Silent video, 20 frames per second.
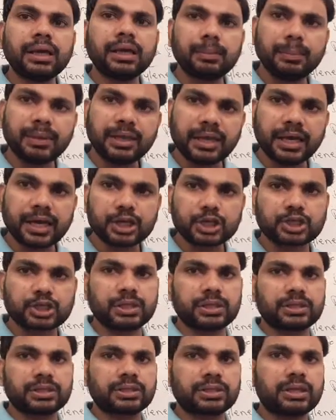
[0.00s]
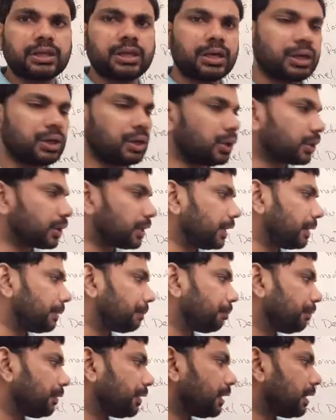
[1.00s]
eliminated.
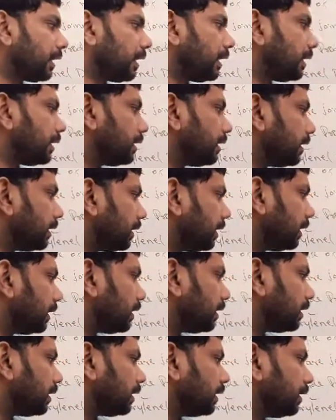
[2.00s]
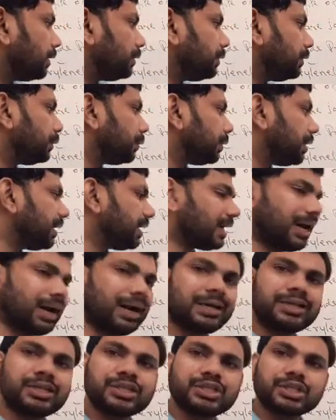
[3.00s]
Okay, and here during
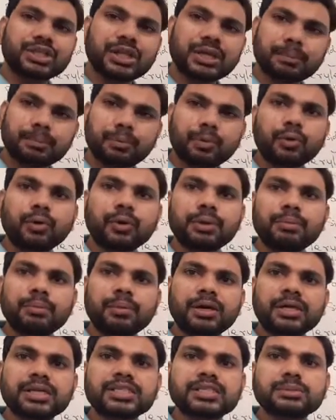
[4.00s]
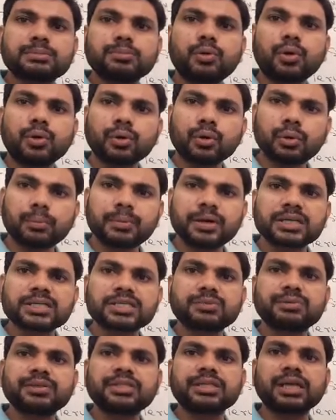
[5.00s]
addition polymers,
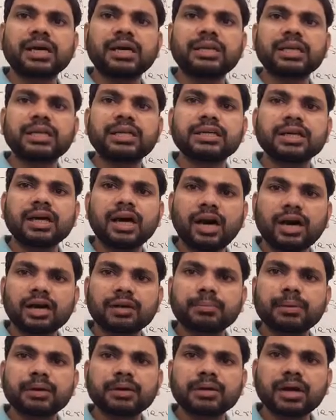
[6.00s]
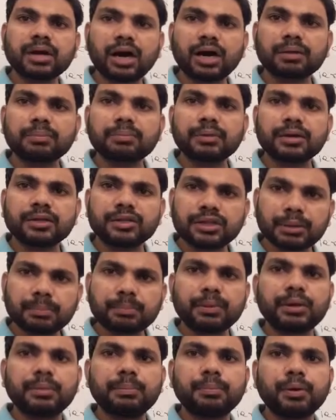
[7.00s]
monomers which contain carbon-carbon
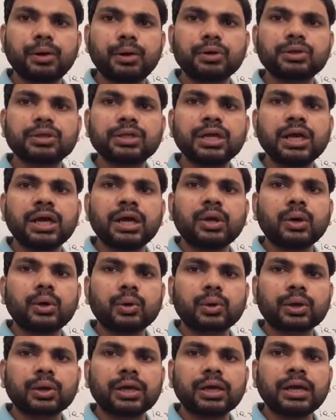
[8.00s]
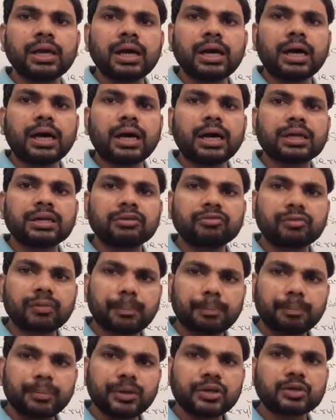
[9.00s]
double bond, okay, and
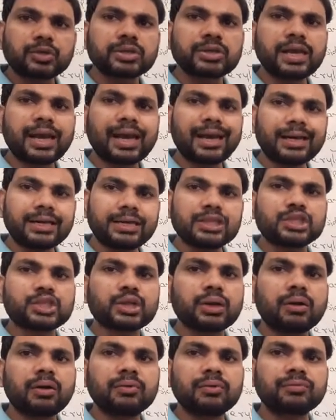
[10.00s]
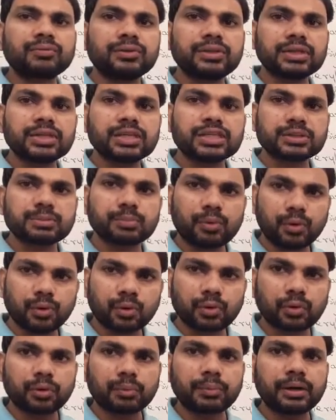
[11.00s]
repeated addition of this
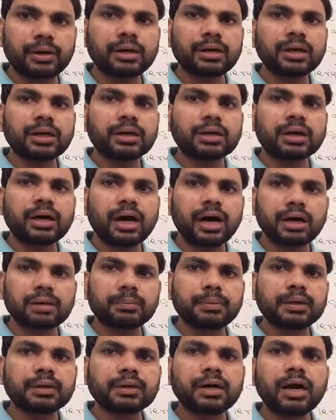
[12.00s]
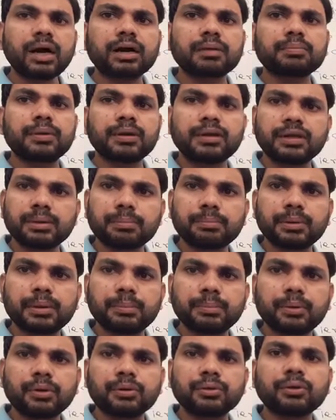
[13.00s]
monomer, carbon-carbon
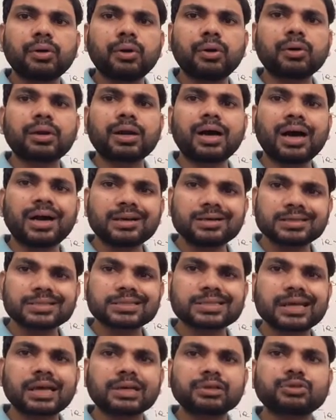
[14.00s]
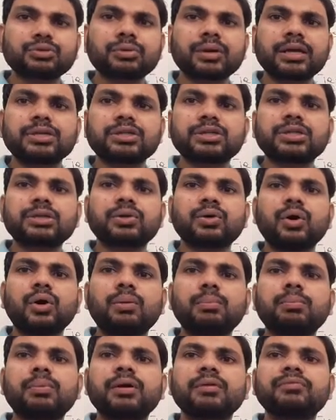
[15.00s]
double bond or unsaturated
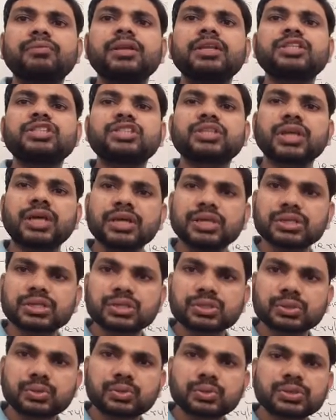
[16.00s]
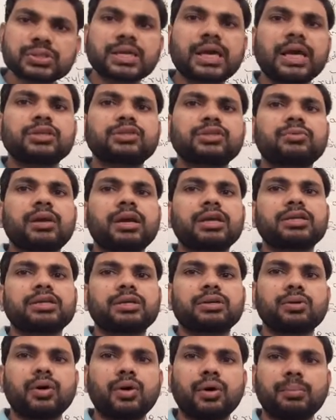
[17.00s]
compound will change to
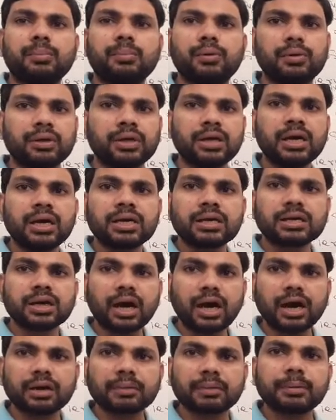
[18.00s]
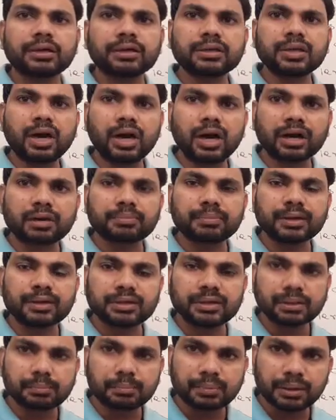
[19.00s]
saturated compound.
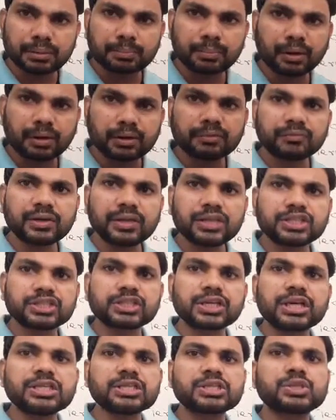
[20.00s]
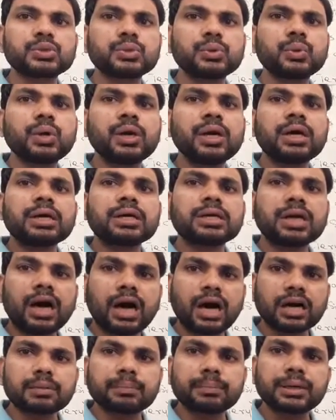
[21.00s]
Carbon-carbon double bond will change to
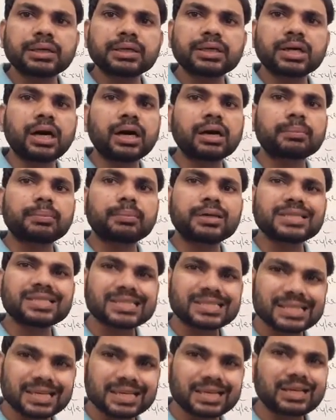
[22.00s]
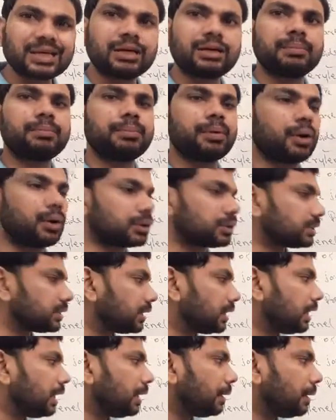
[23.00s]
carbon-carbon single bond.